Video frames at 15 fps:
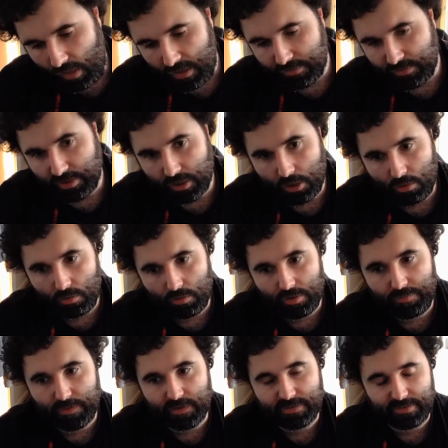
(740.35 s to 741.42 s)
So the
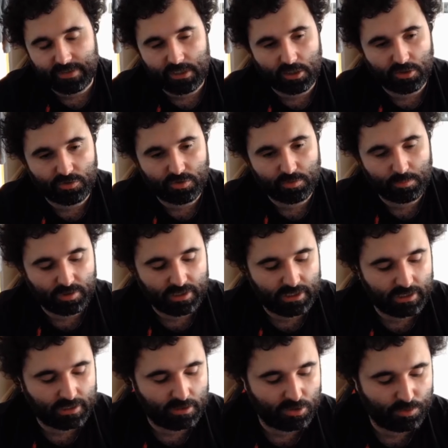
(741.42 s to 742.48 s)
first scene on the
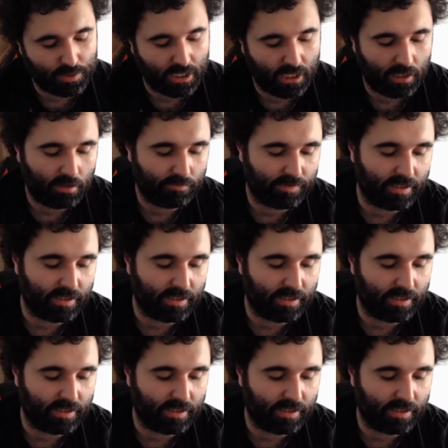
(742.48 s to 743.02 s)
submarine is we have